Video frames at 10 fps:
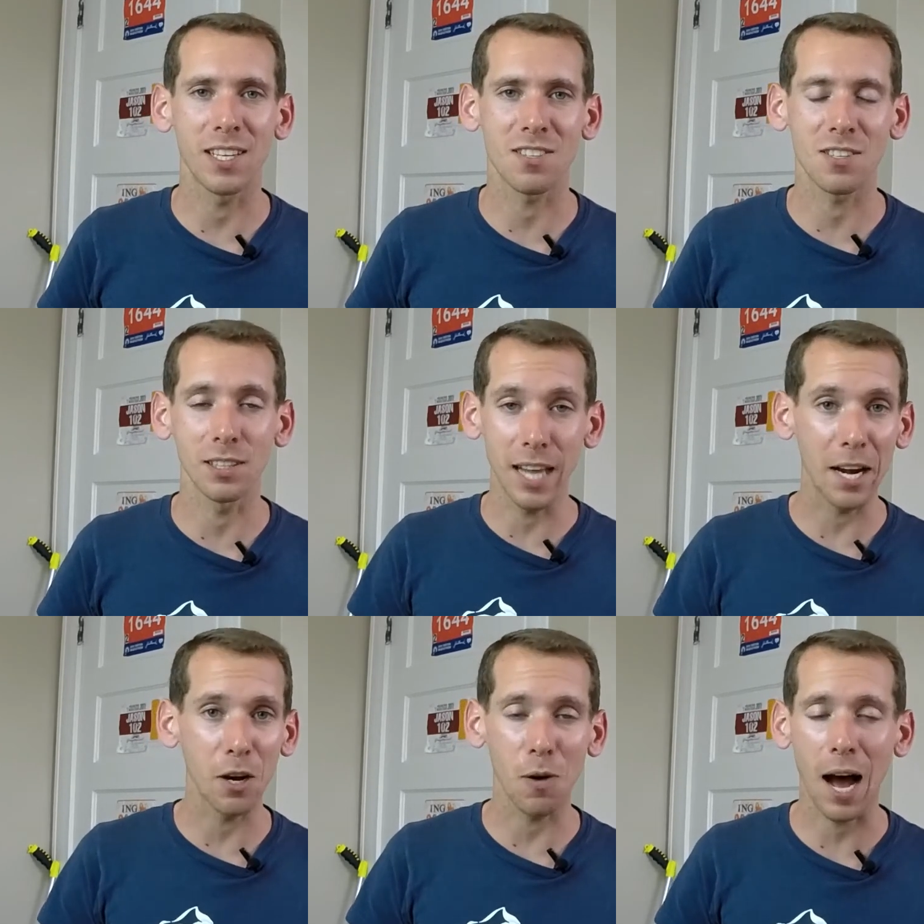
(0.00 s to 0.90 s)
a
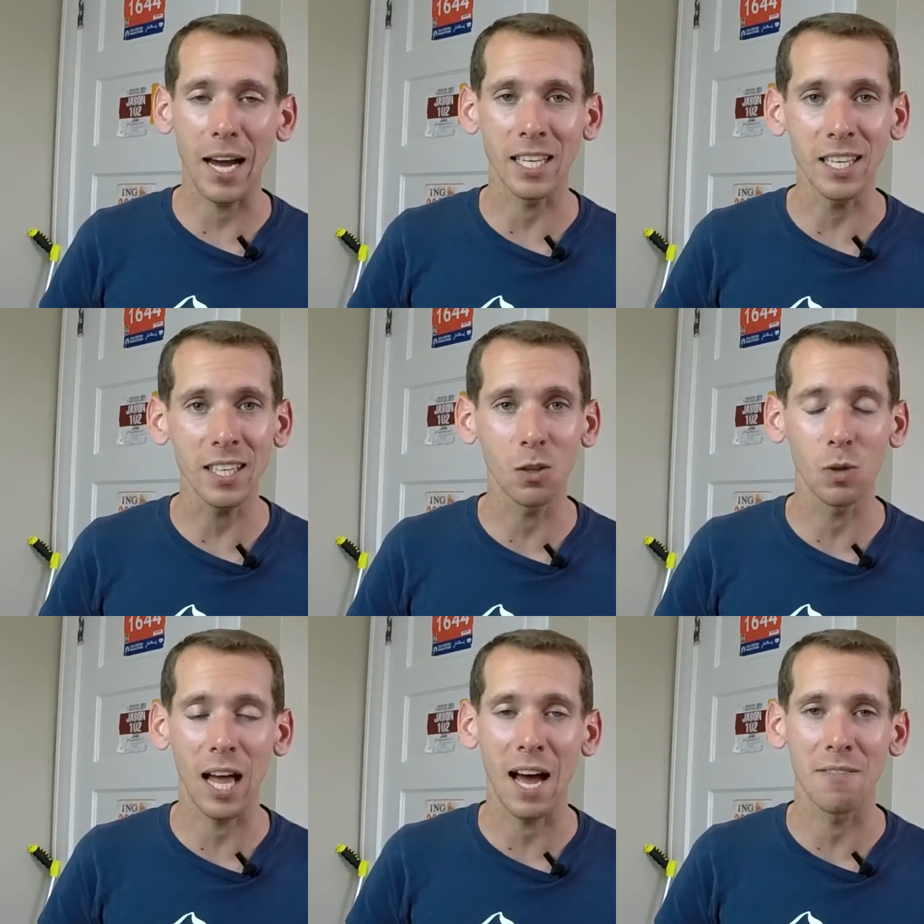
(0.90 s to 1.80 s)
stiletto high heel
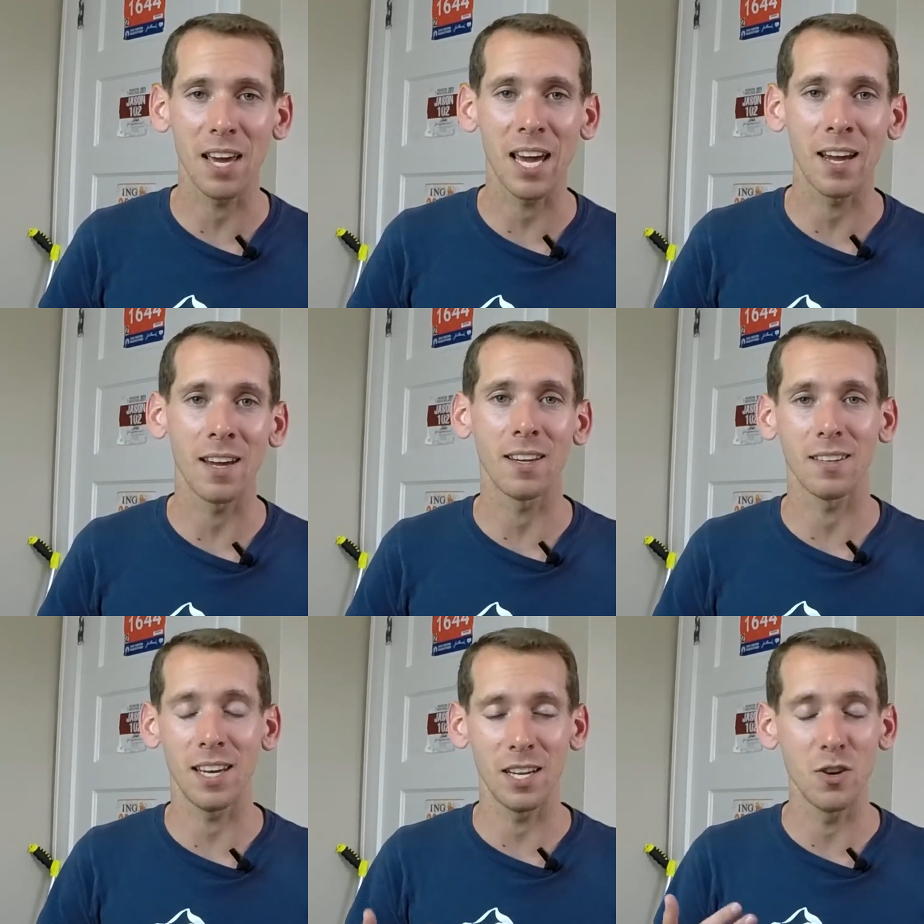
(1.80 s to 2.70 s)
will have an
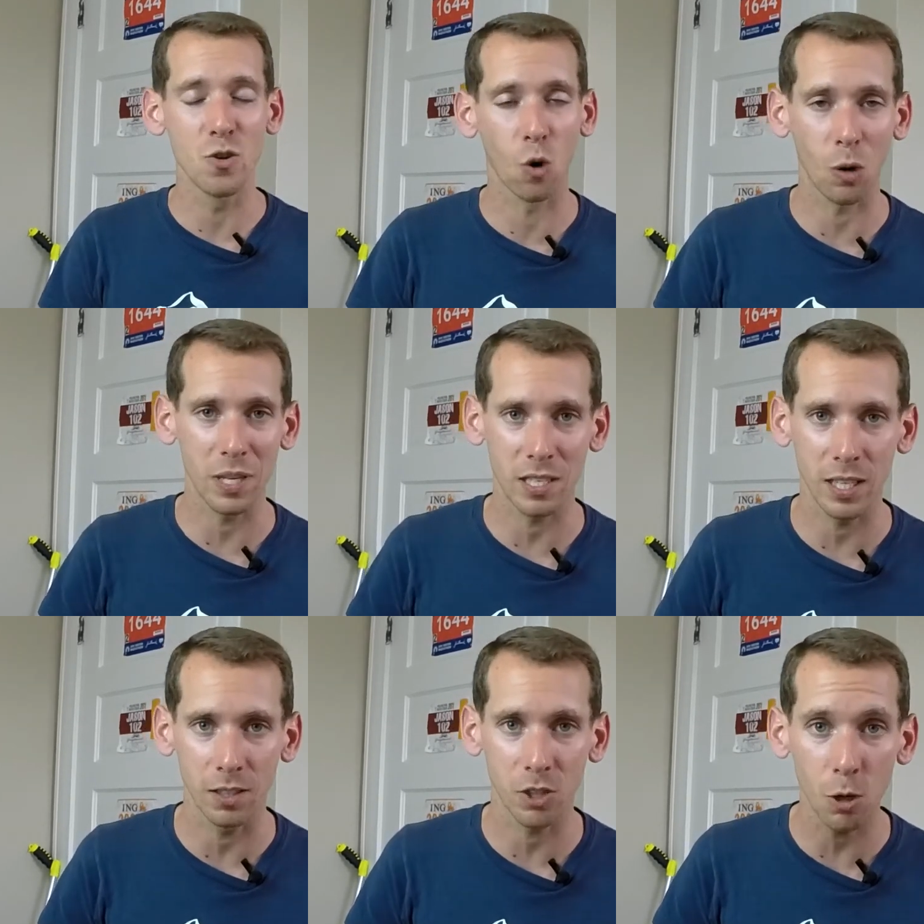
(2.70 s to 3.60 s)
enormous
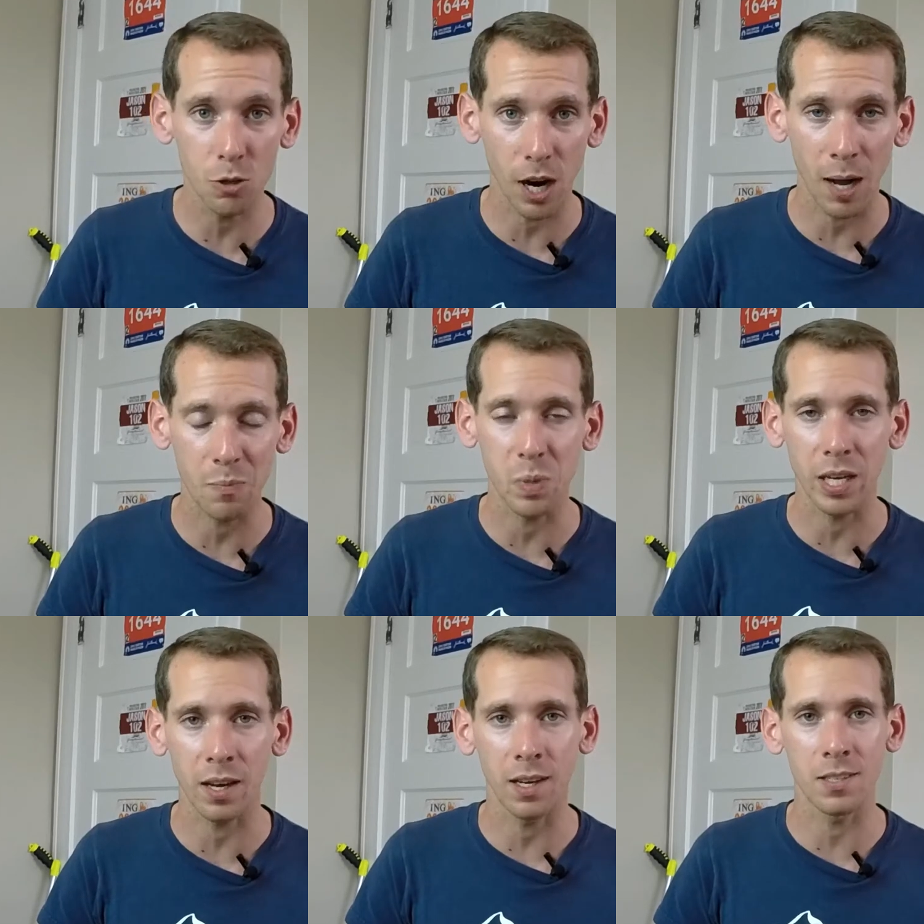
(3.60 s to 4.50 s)
heel toe drop
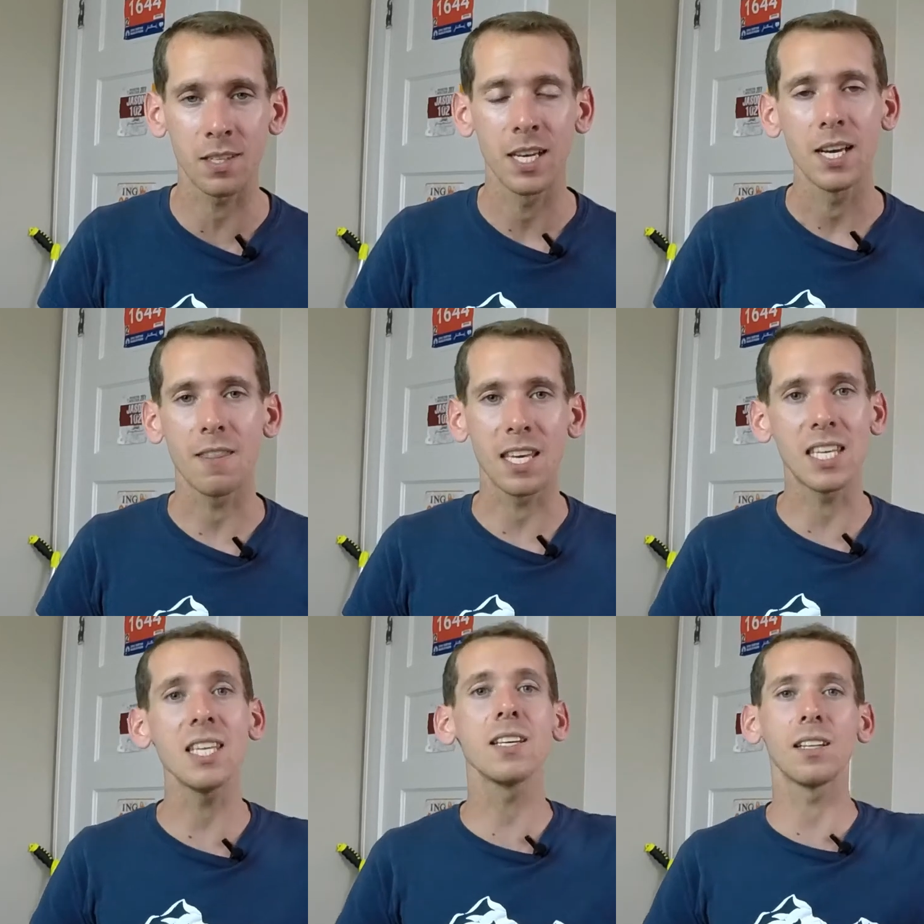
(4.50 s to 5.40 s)
because the
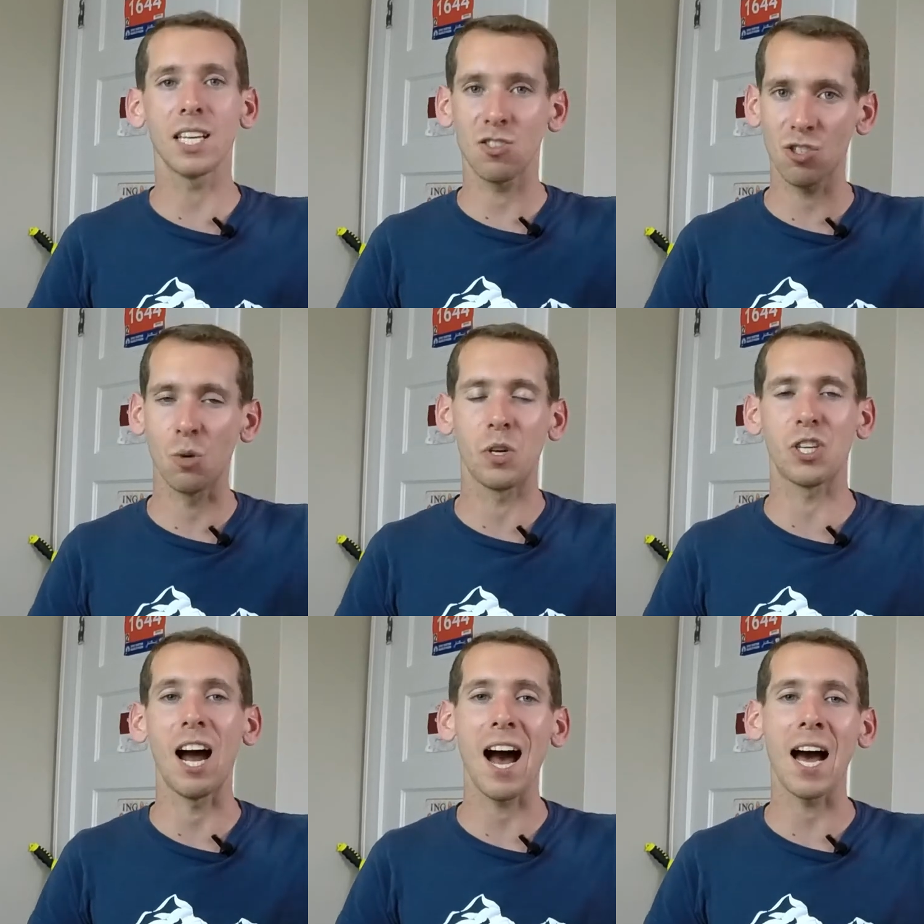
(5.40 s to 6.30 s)
heel is so much
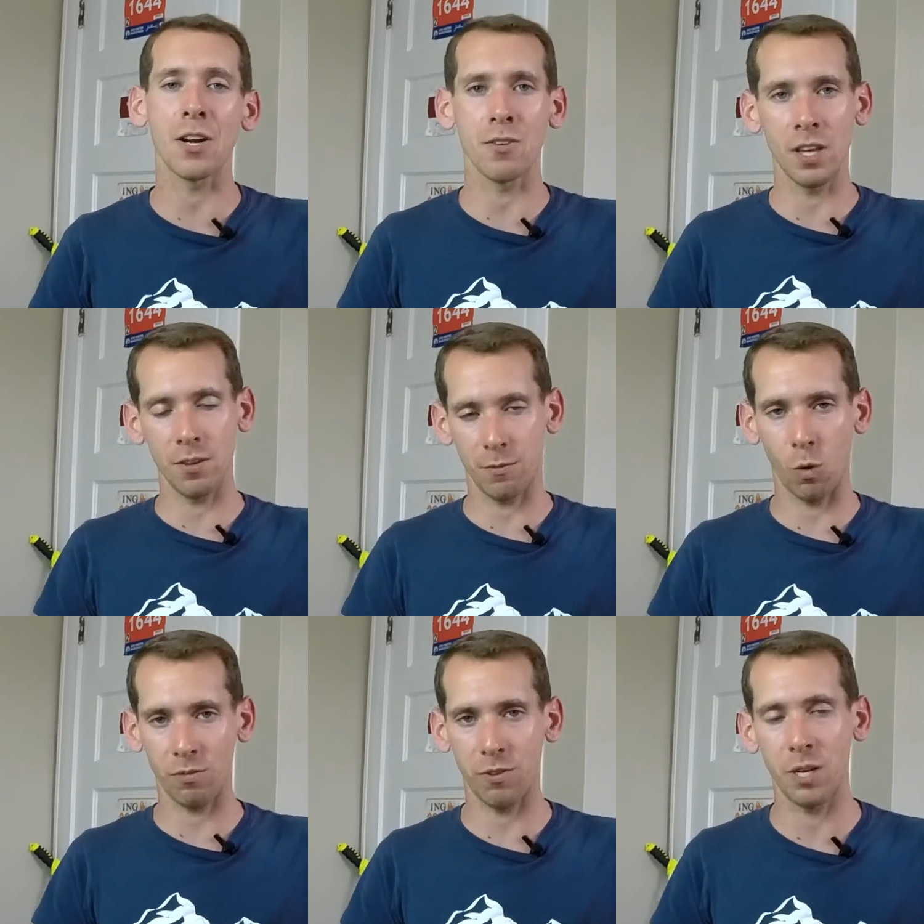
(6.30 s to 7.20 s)
higher than the
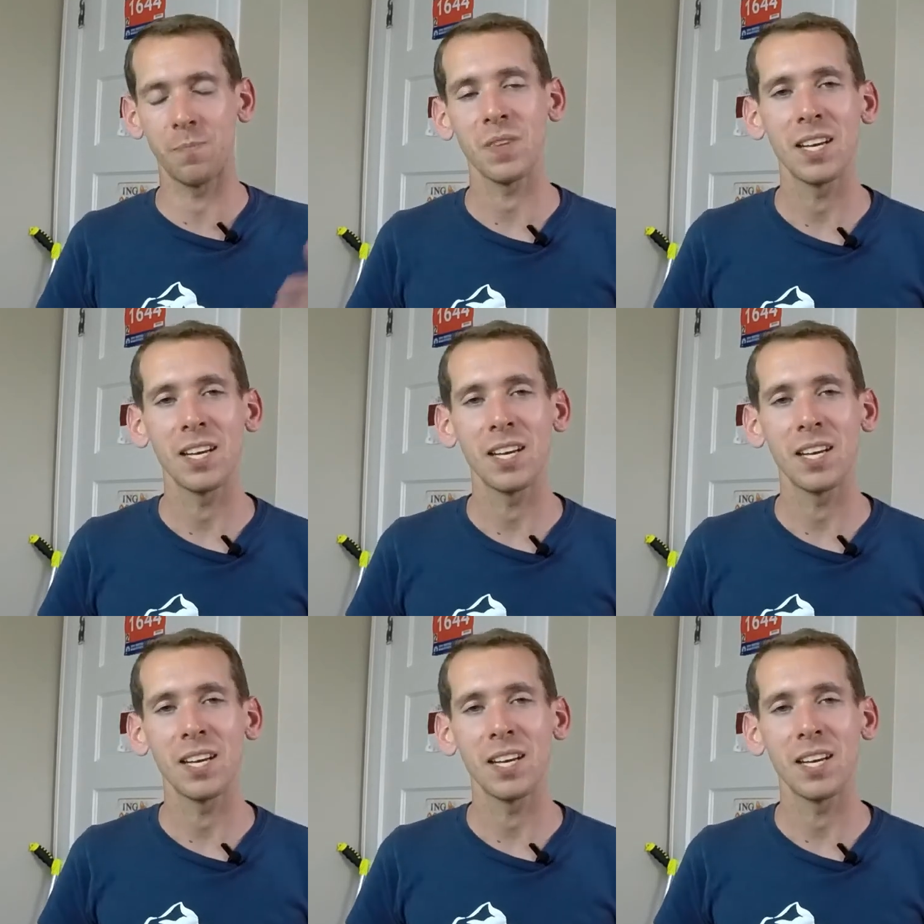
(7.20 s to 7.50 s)
forefoot.